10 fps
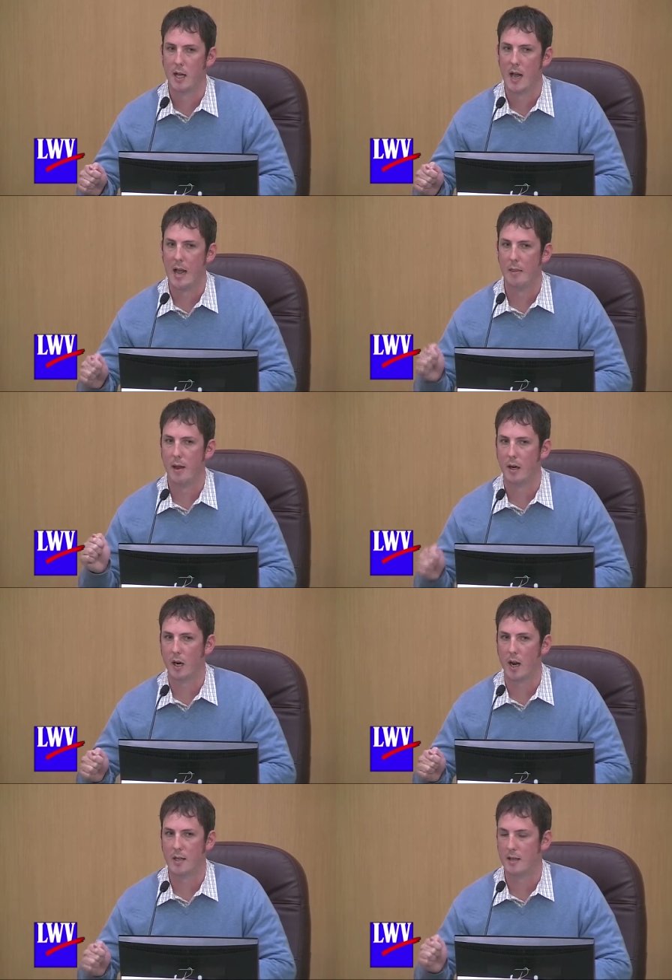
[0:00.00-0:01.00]
and their
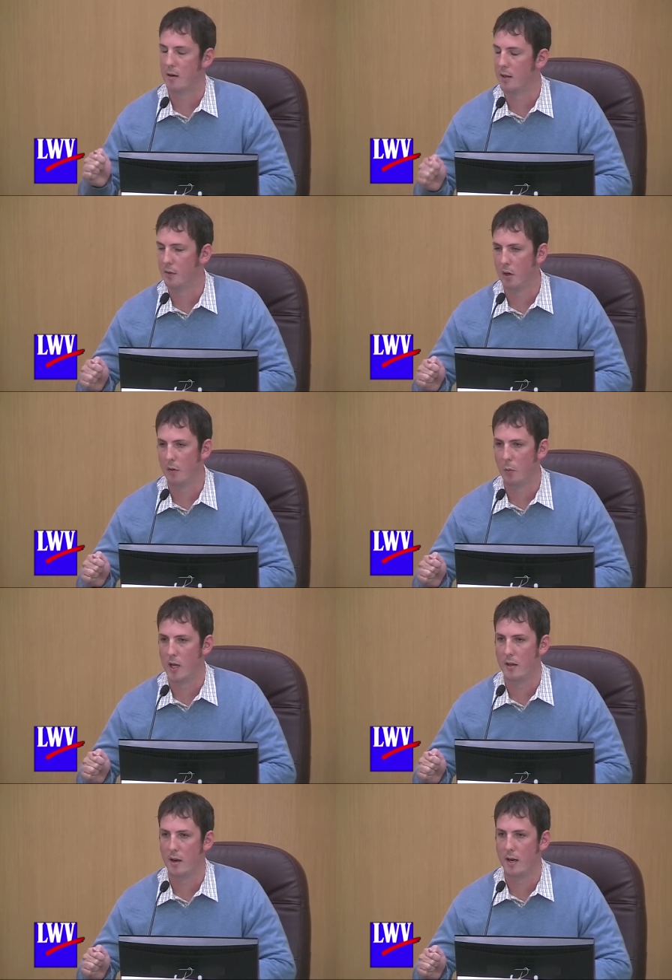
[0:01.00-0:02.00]
cost, they aren't even all the
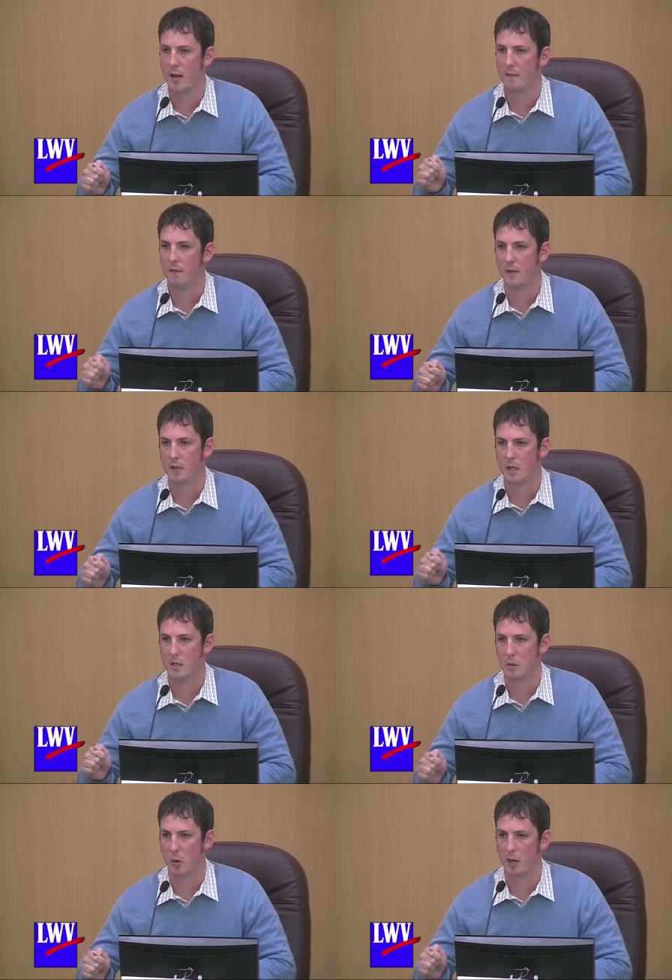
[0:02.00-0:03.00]
way there yet, 15
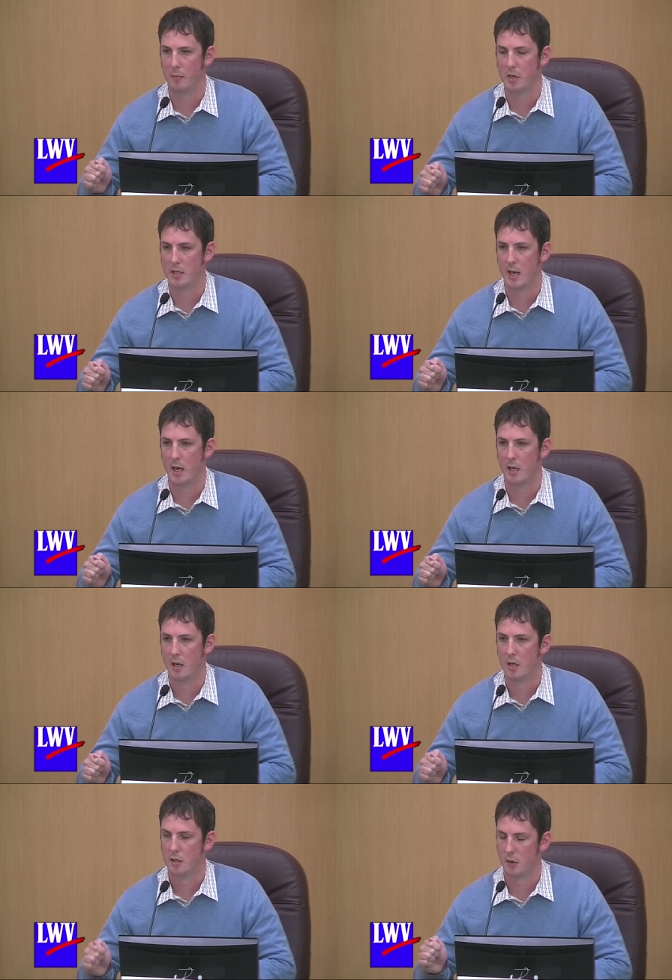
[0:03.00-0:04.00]
to 20%.
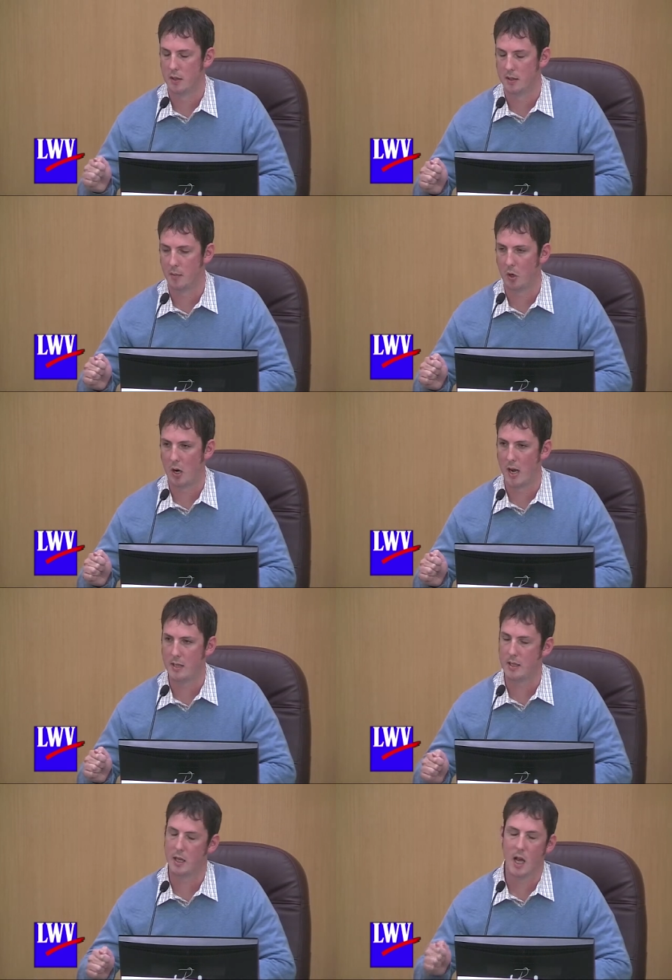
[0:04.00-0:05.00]
So, to
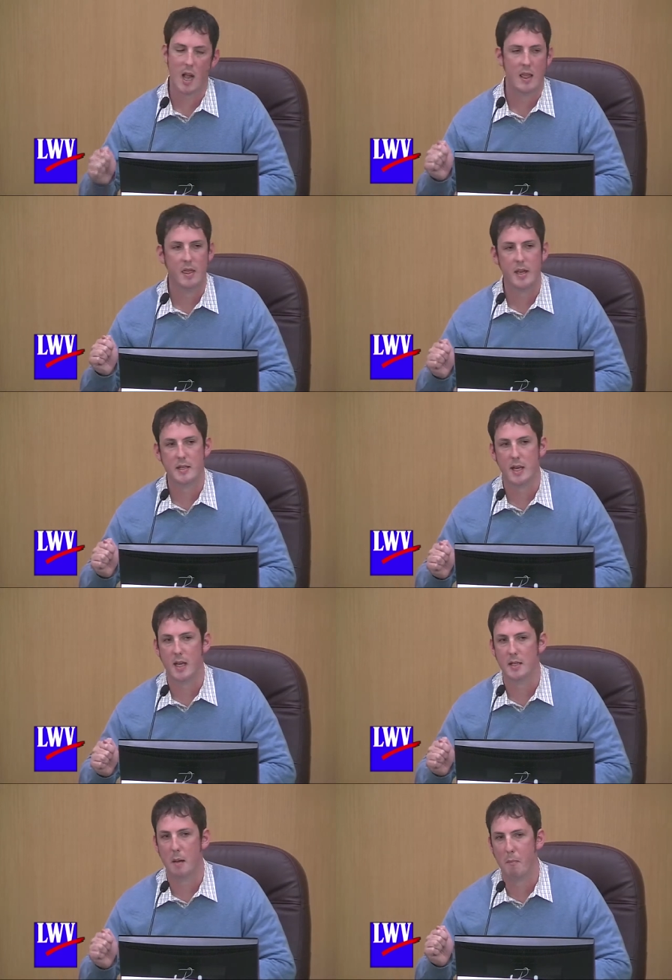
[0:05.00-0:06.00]
summarize, this
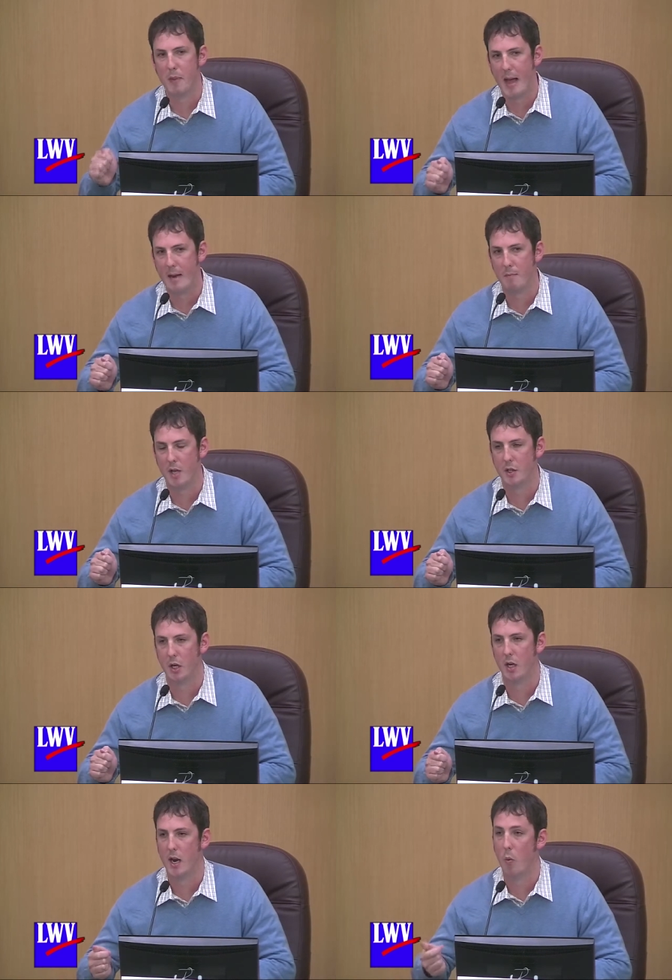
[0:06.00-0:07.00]
is a bad
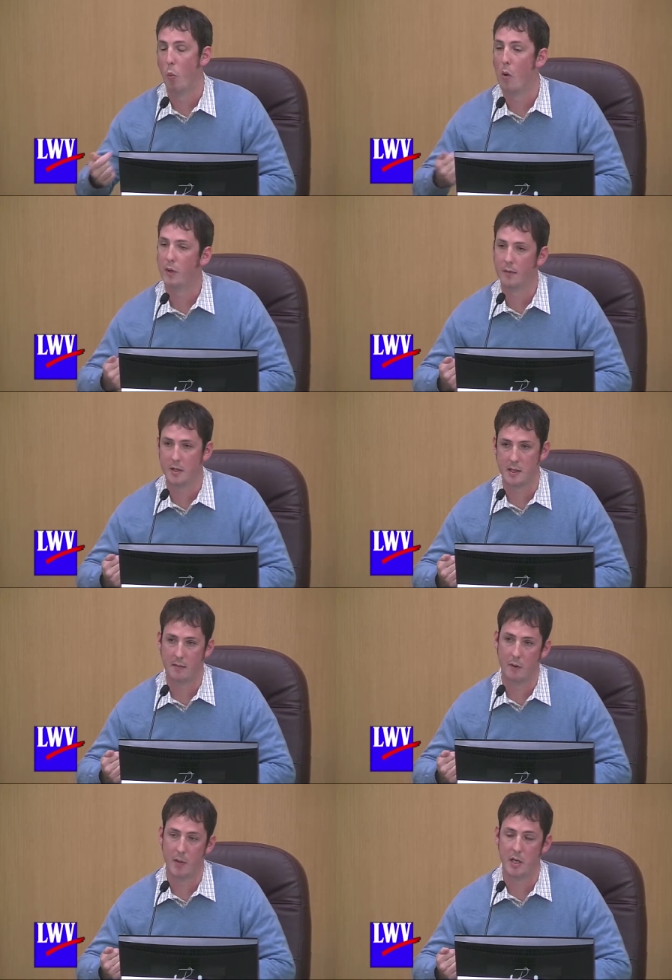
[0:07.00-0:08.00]
measure. It won't give us the
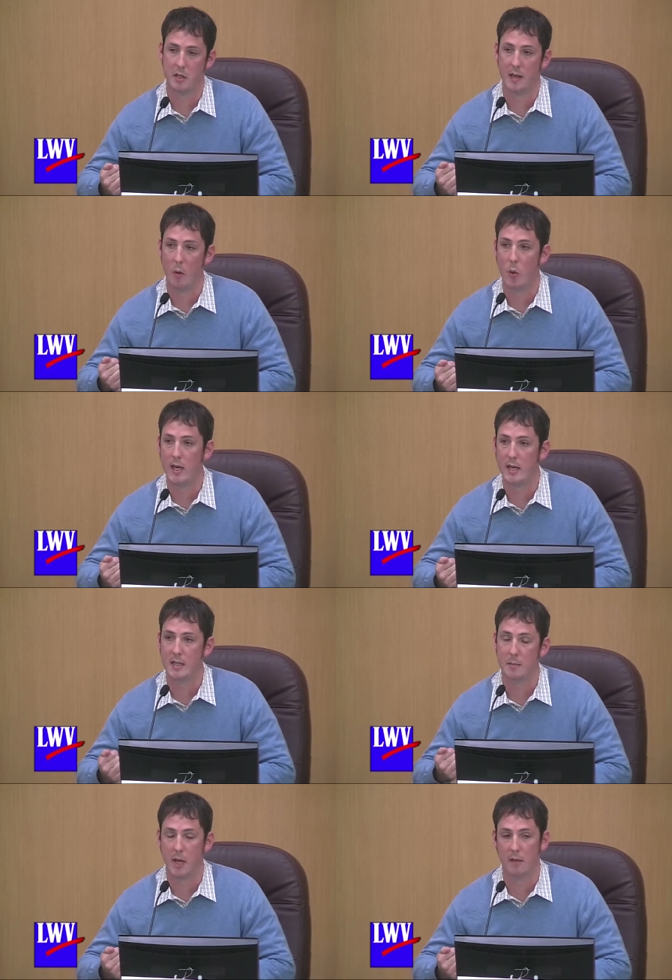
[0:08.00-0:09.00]
information that we
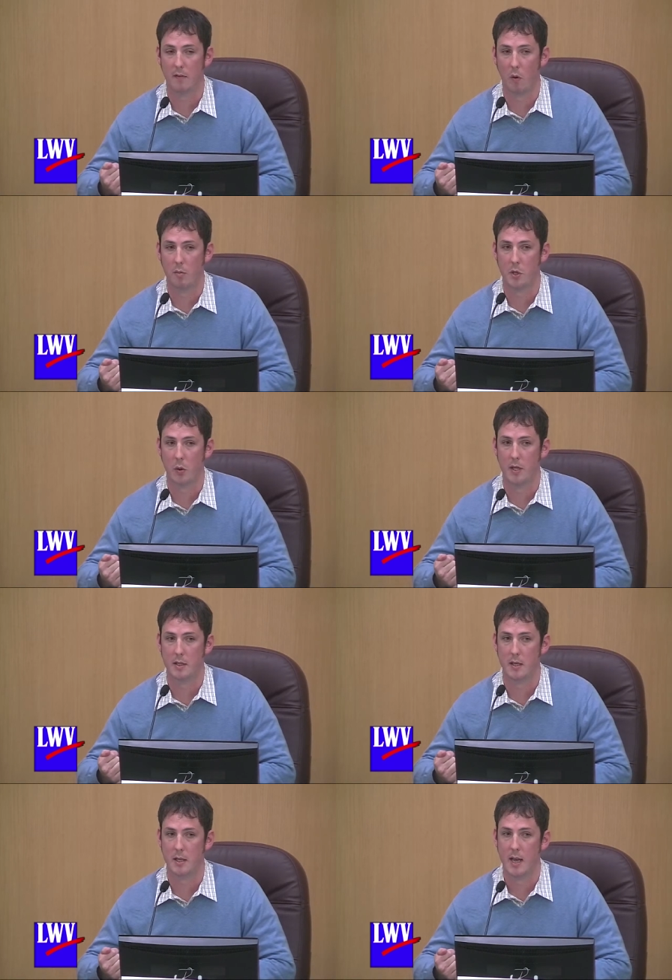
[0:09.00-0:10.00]
need to make informed
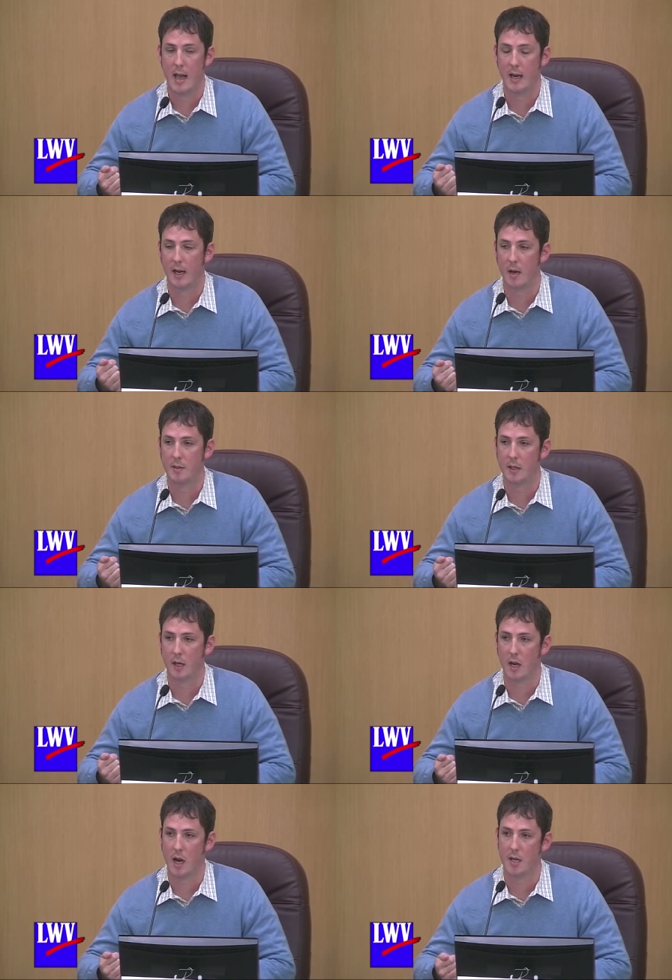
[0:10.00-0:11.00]
choices, and it comes at
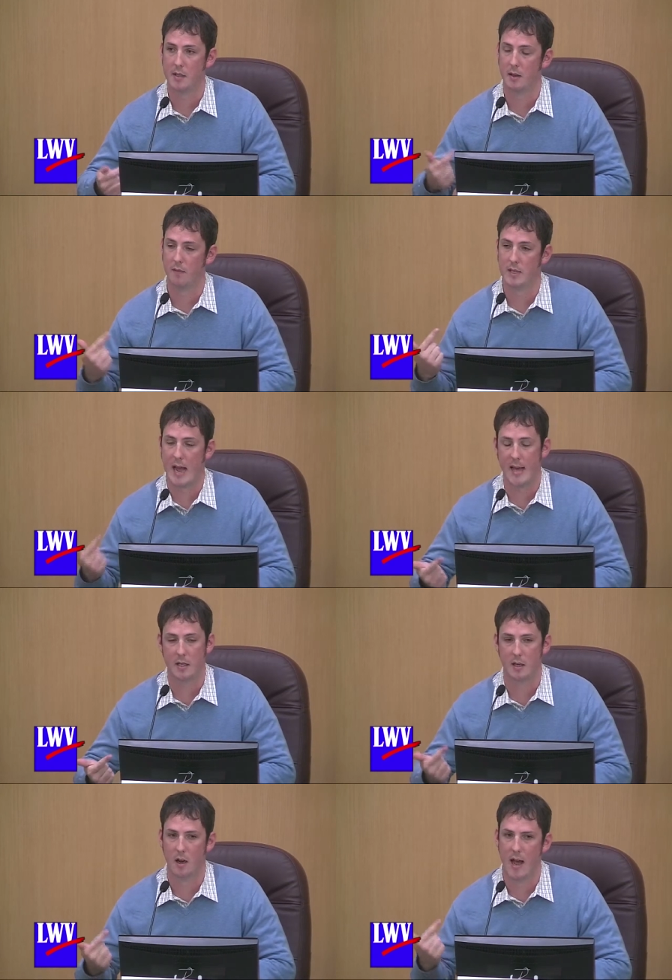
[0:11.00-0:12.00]
the cost of
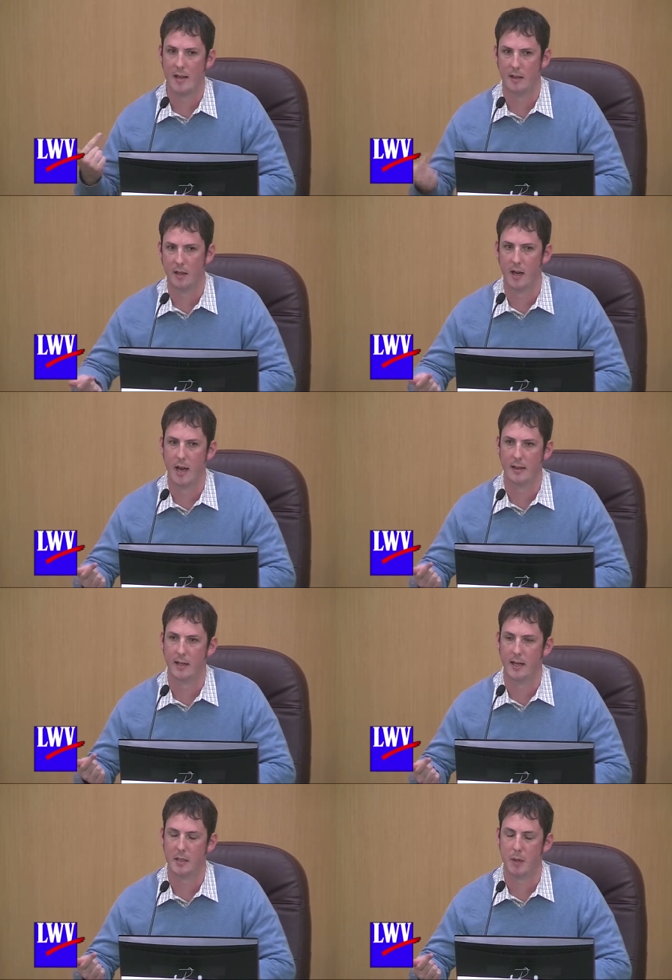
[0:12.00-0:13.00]
tax, uh, at, the, at
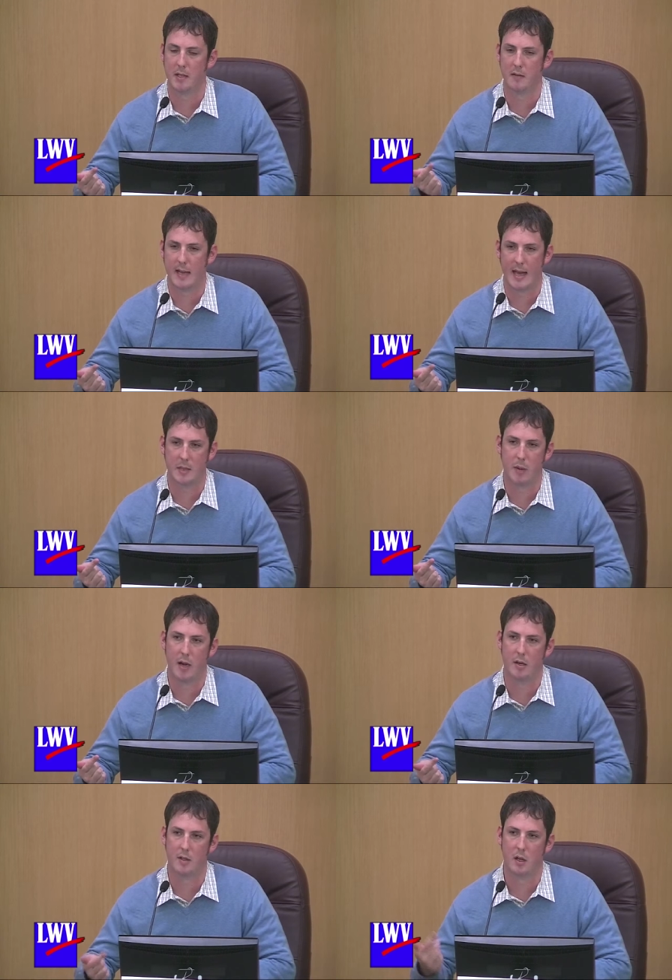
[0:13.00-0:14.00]
the expense of
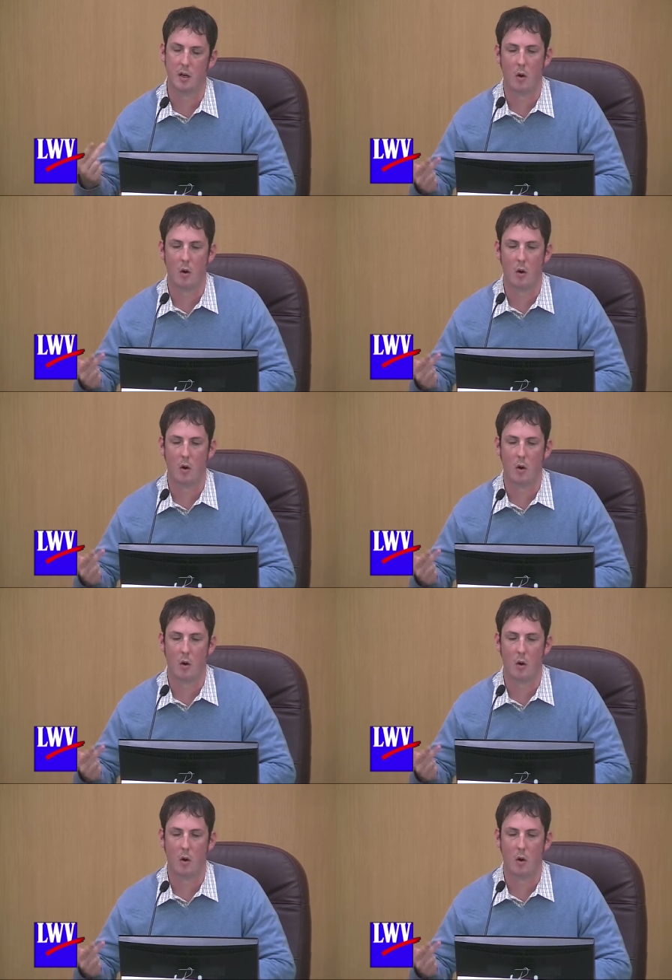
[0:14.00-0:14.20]
taxpayers,